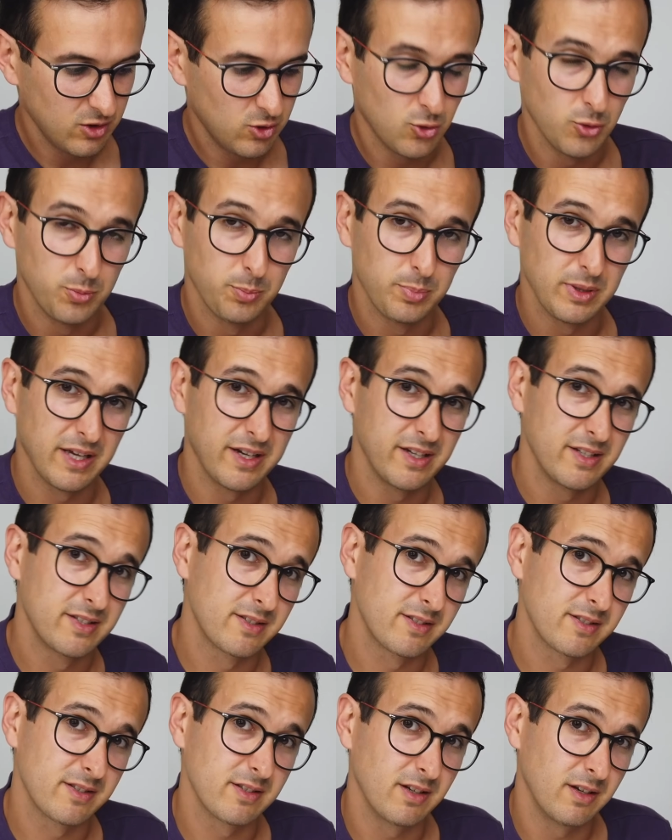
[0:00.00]
to
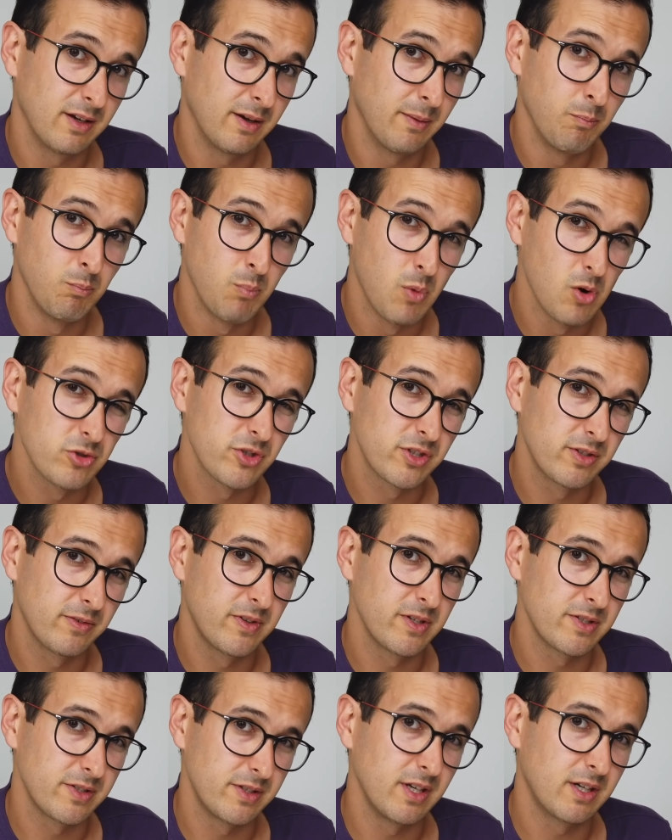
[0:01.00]
place most of
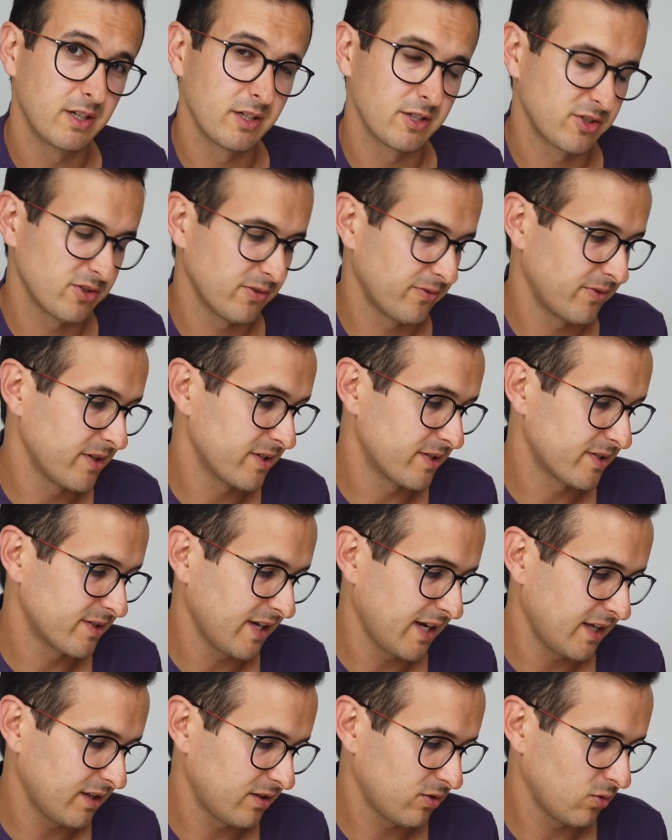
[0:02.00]
the stickers of the
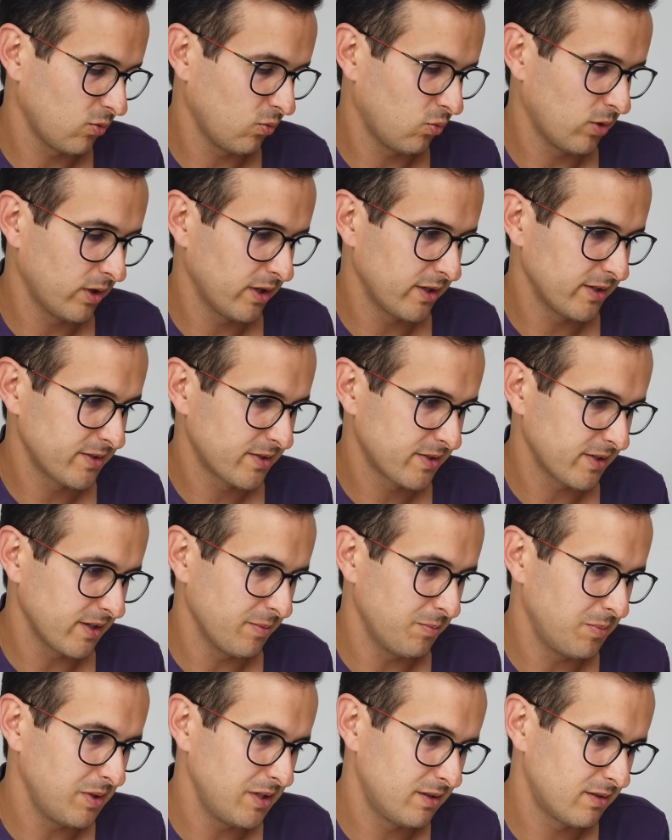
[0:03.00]
set was a
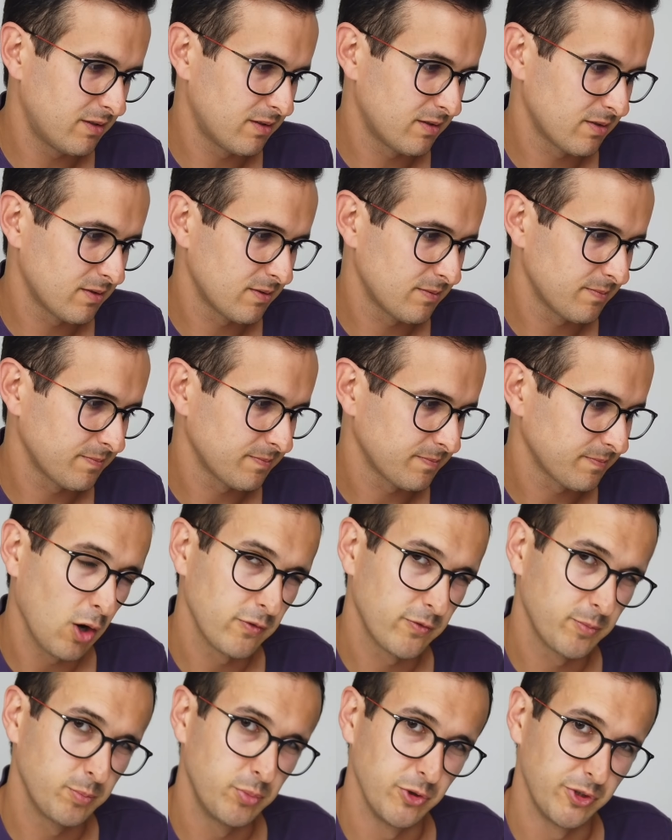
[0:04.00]
bit
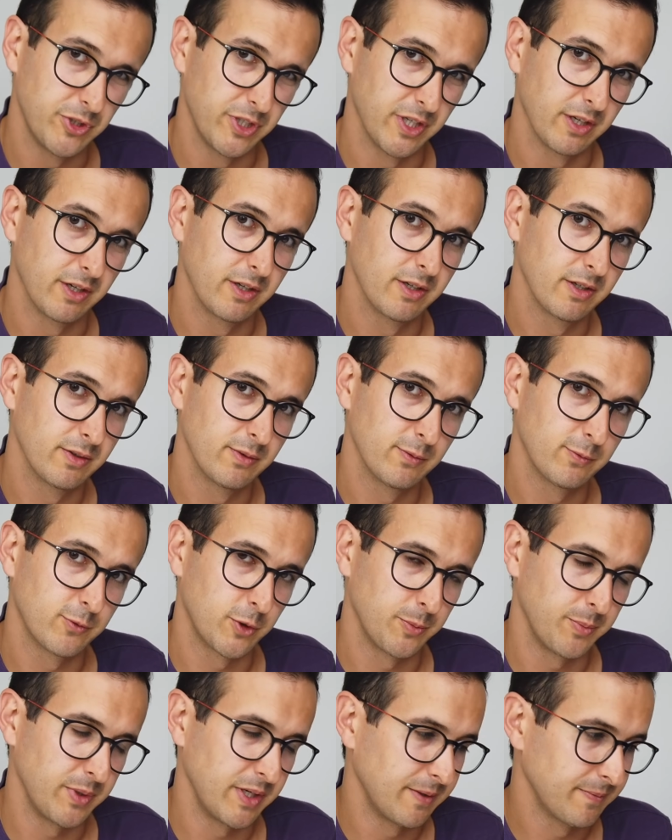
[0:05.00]
off-putting
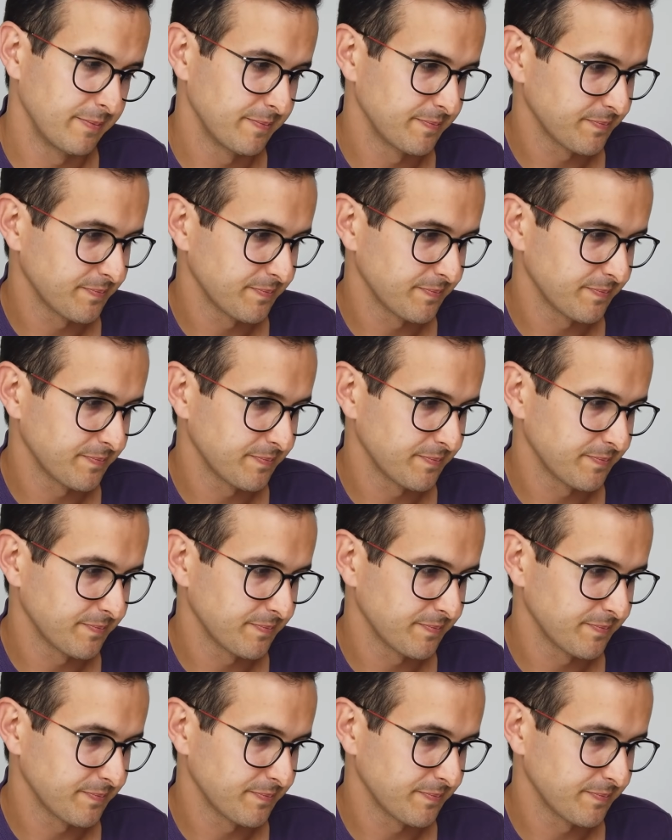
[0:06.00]
for me.